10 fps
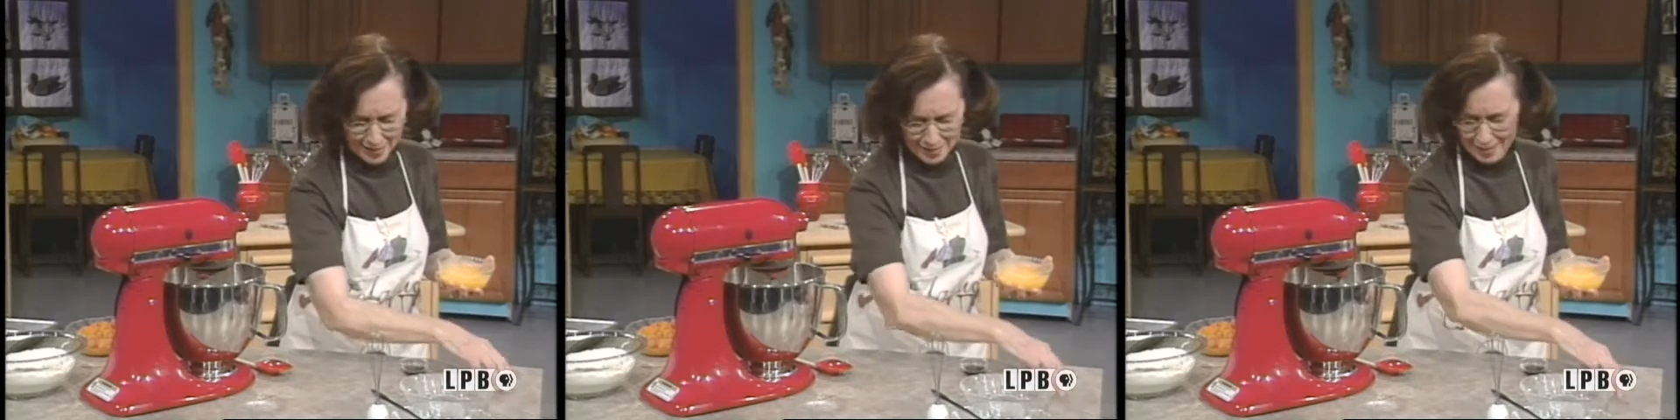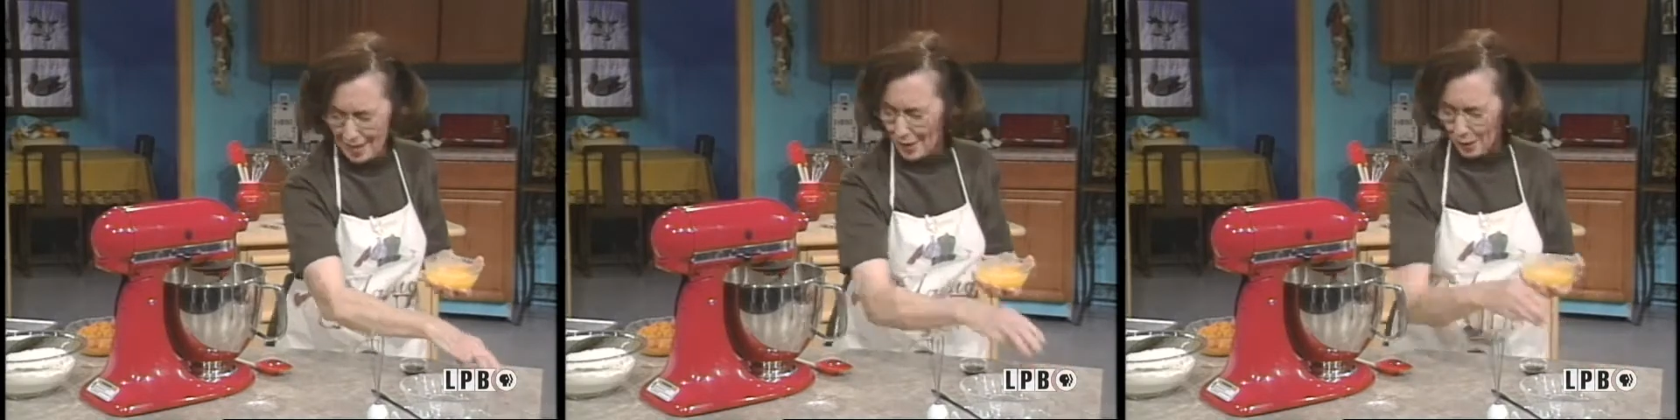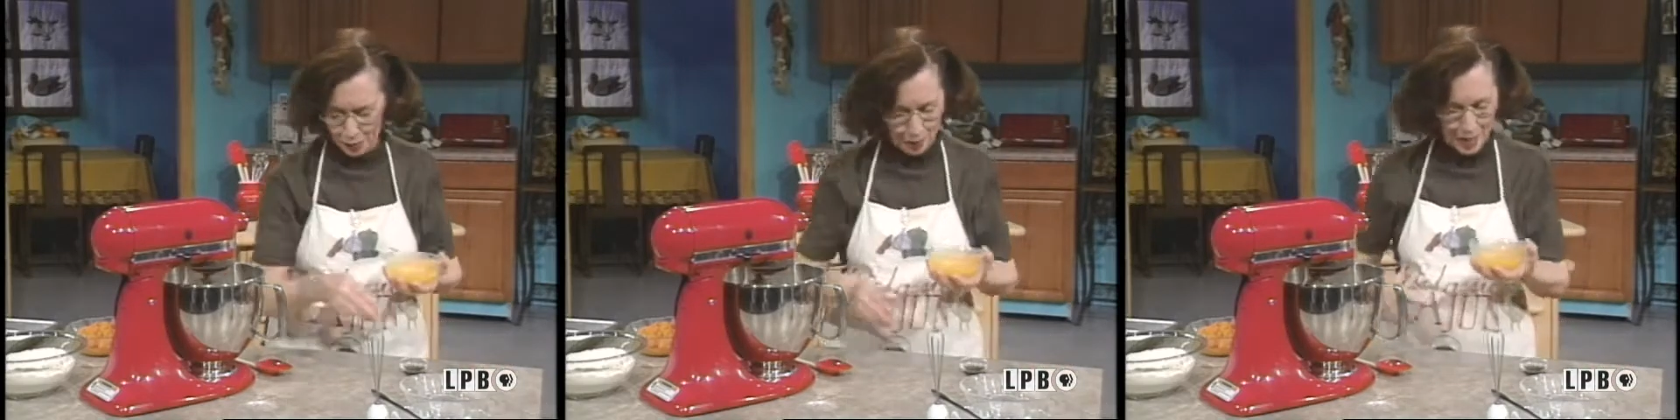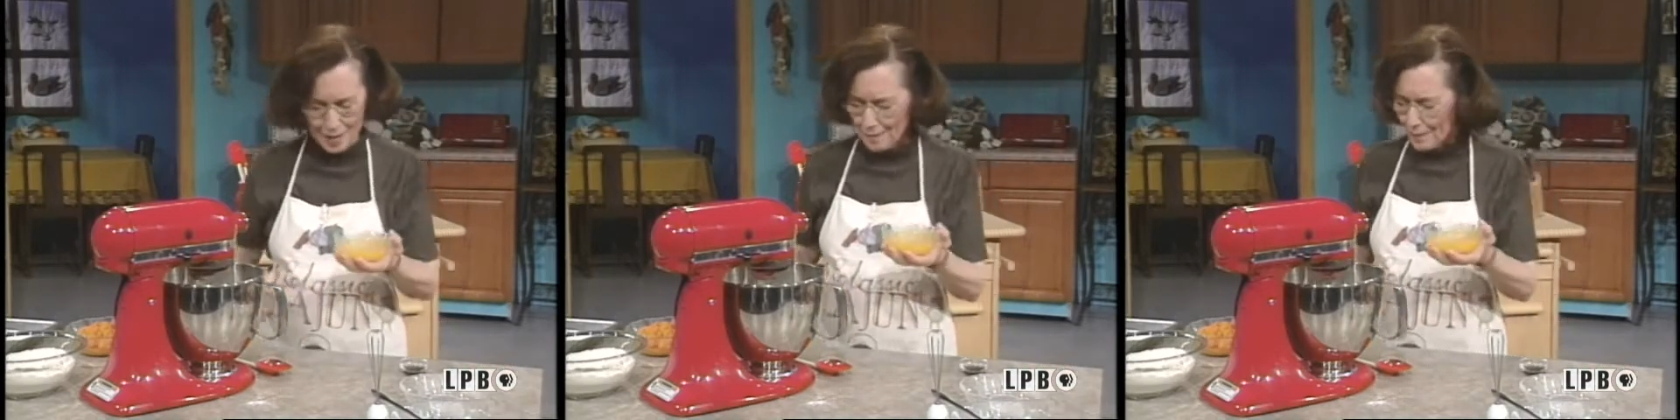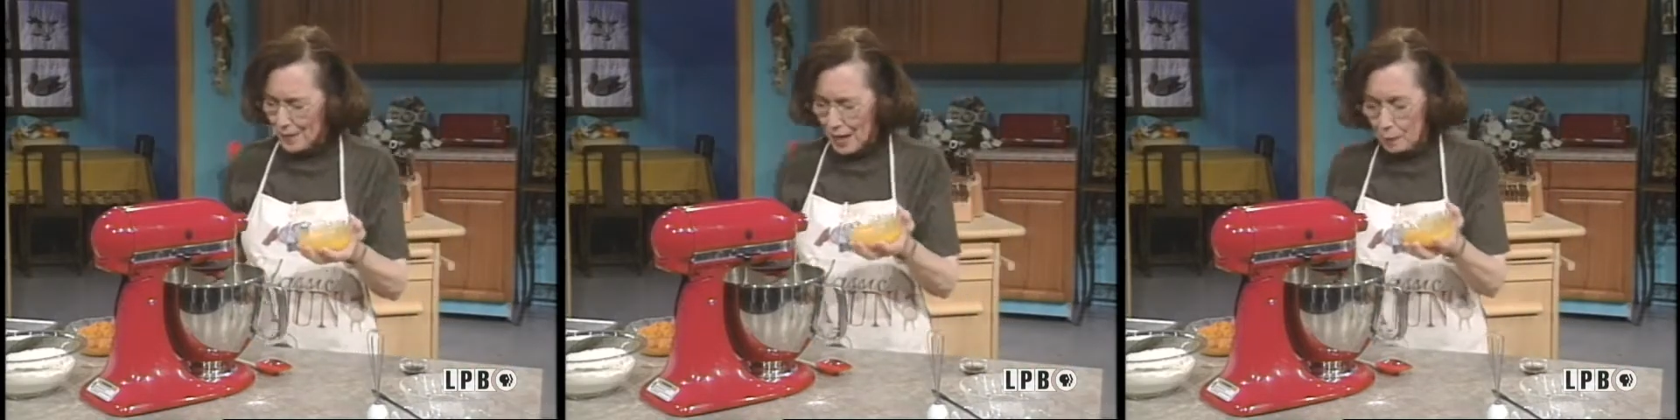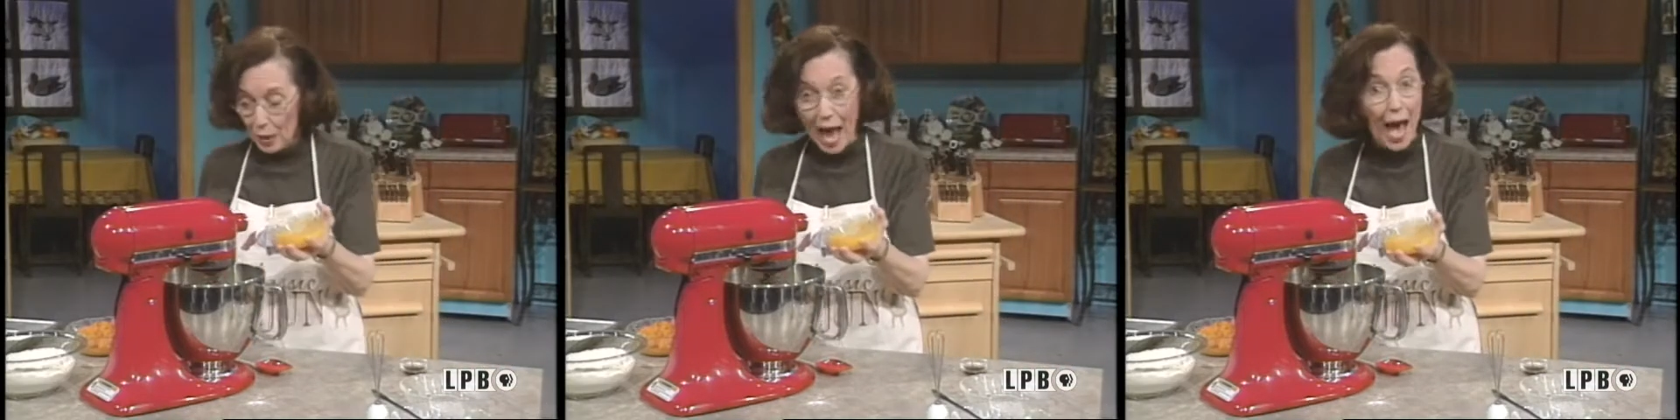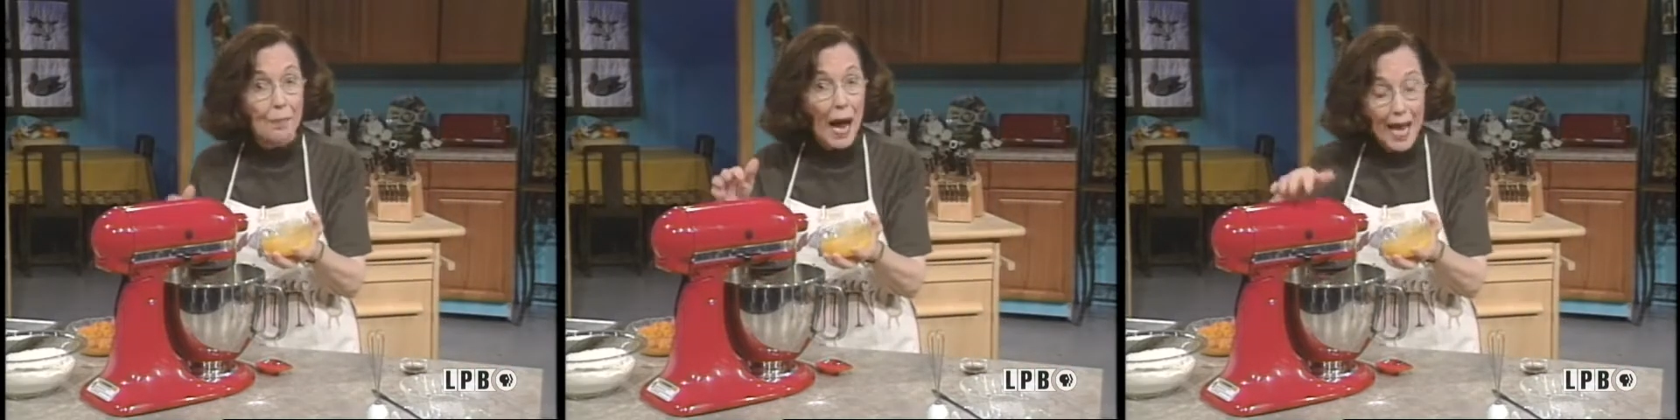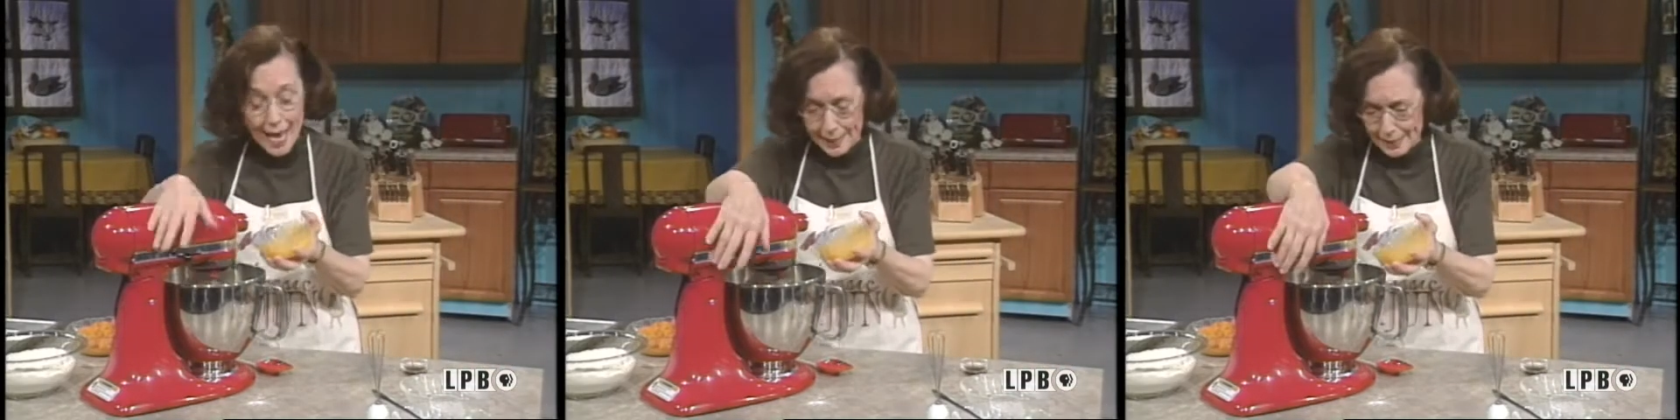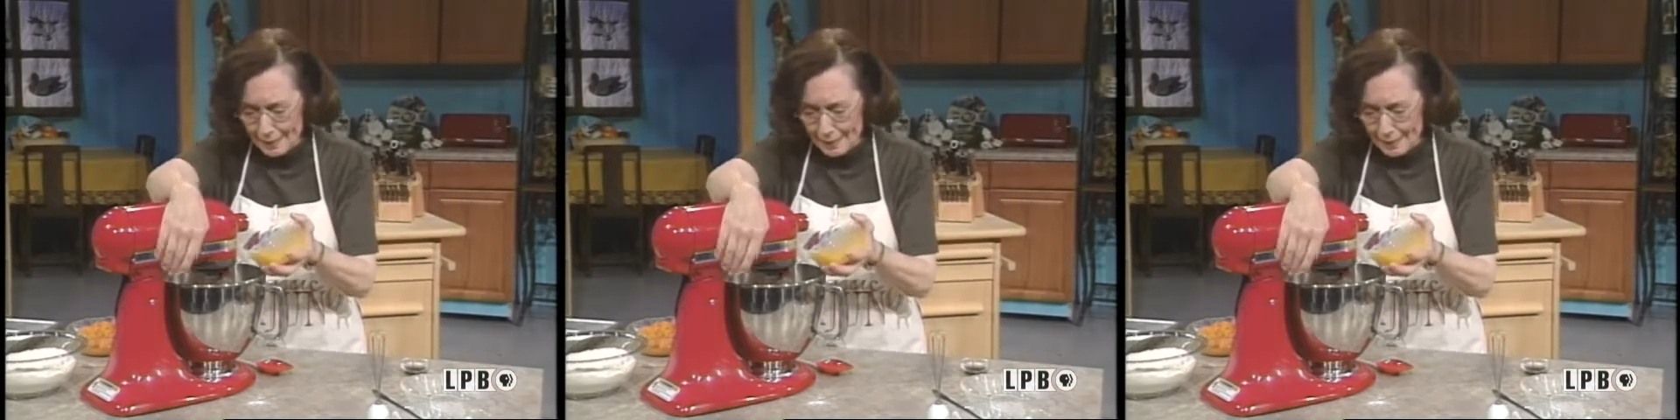this out of the way. I'm going to add my eggs to